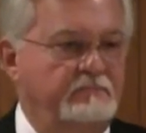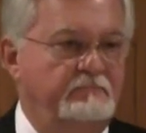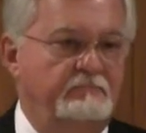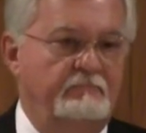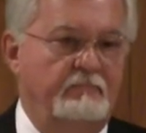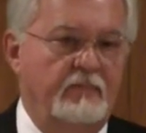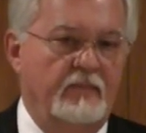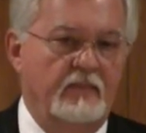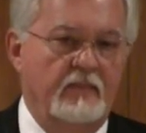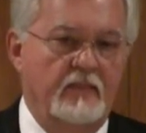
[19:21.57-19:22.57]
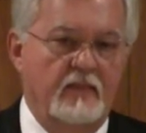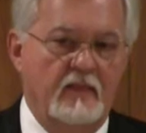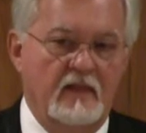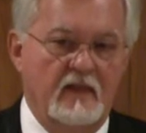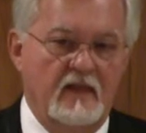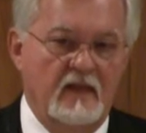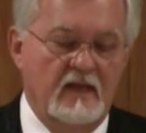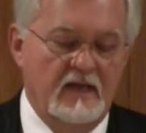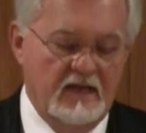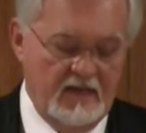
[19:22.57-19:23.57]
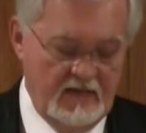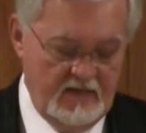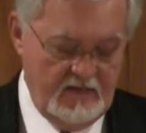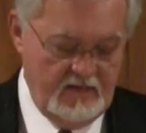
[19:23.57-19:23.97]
(silence)